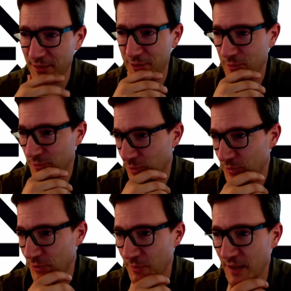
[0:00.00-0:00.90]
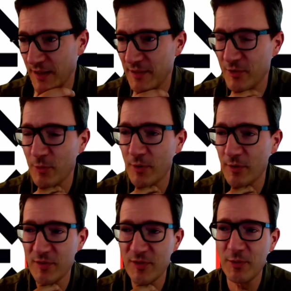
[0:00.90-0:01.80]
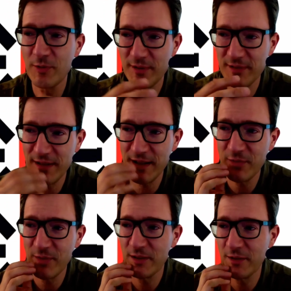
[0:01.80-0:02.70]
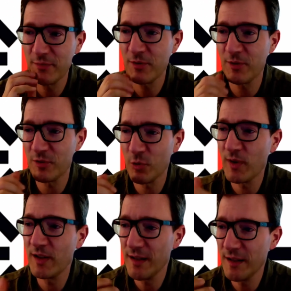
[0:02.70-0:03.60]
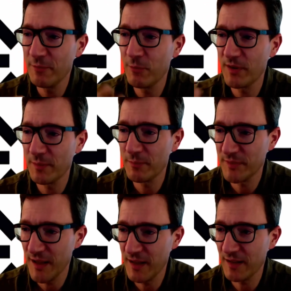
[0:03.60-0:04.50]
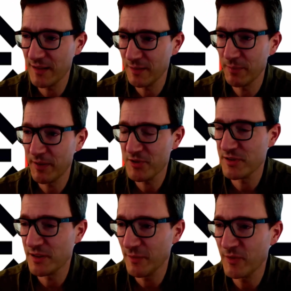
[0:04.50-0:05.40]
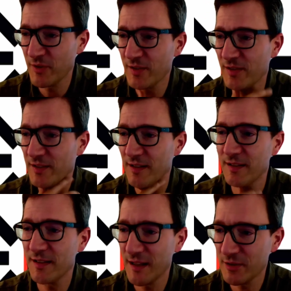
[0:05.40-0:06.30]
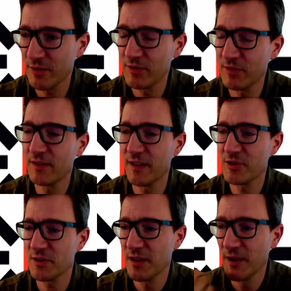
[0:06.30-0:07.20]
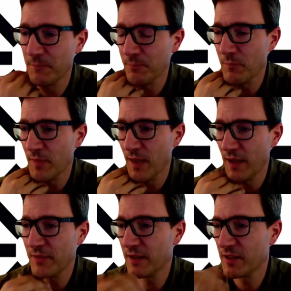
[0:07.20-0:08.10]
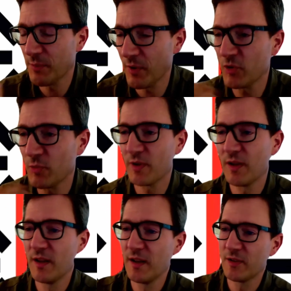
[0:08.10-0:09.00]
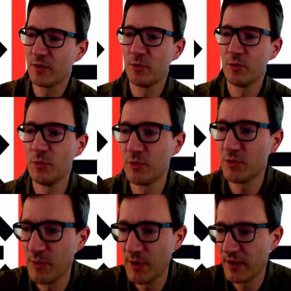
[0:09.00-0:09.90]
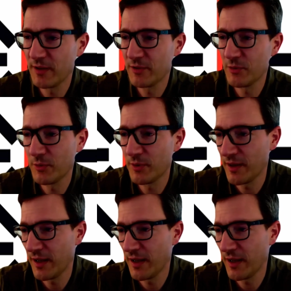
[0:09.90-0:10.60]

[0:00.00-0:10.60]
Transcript: don't agree and so on. So that's very difficult. So we live with the data that the patient gives us in that consultation. I think it's possible to